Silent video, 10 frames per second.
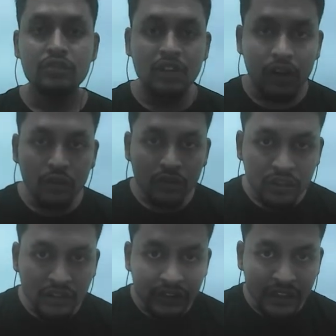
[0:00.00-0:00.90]
So
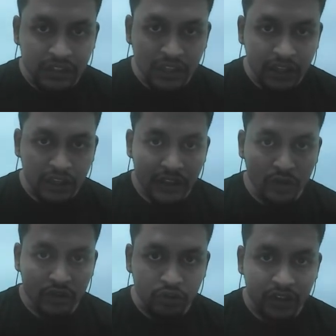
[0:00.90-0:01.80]
now this angle is
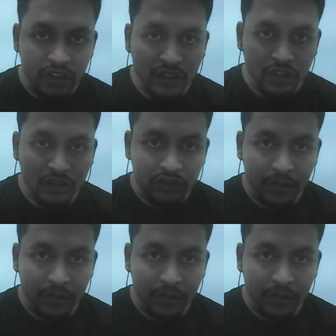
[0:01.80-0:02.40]
120 degree.